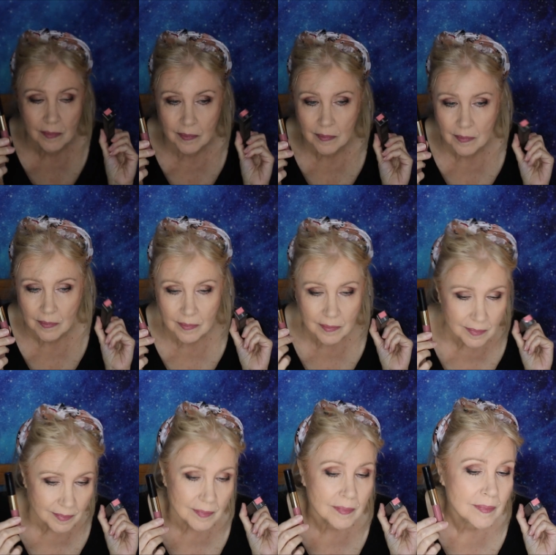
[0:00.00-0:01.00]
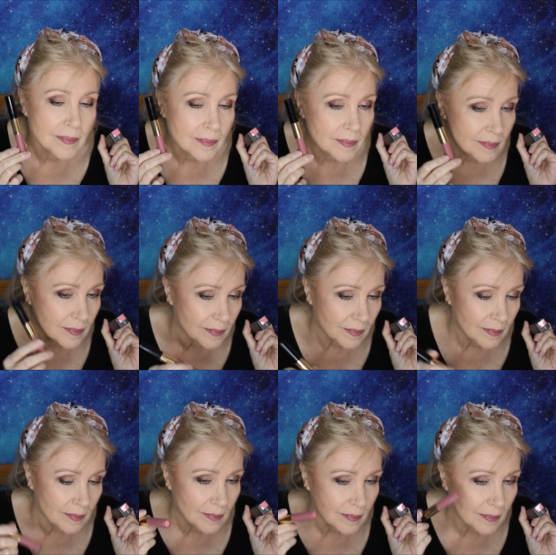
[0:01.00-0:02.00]
Pink is the name of the color. It
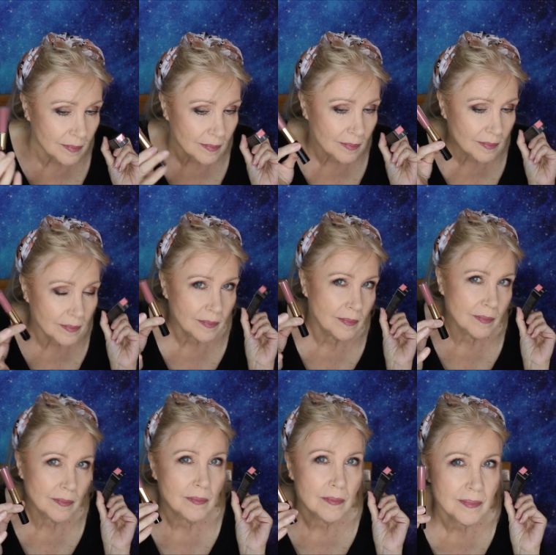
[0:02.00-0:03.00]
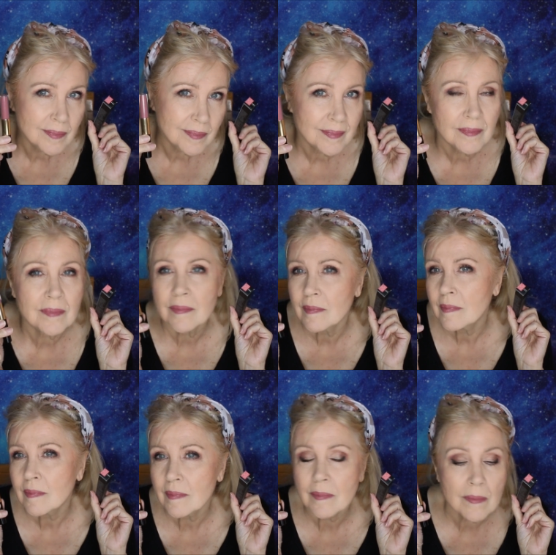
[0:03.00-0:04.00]
looks a little bit lighter in the ad.
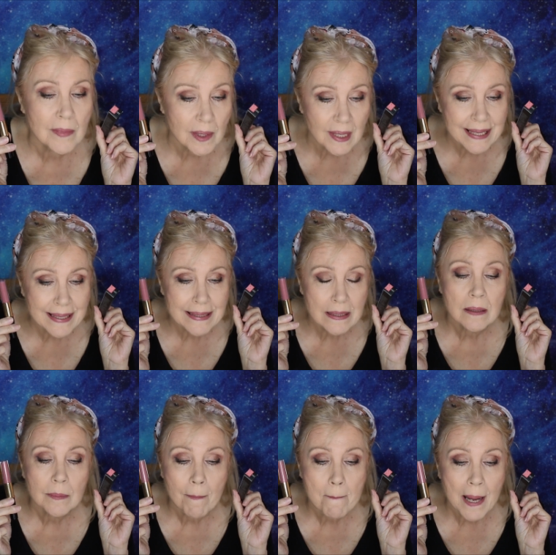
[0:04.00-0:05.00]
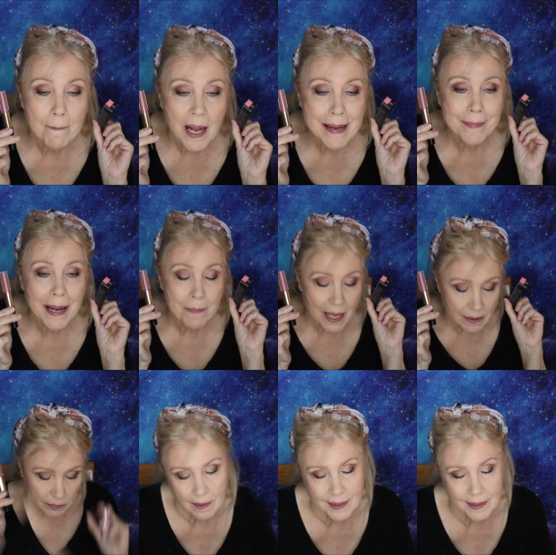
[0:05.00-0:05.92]
Now I'm waiting for it to dry.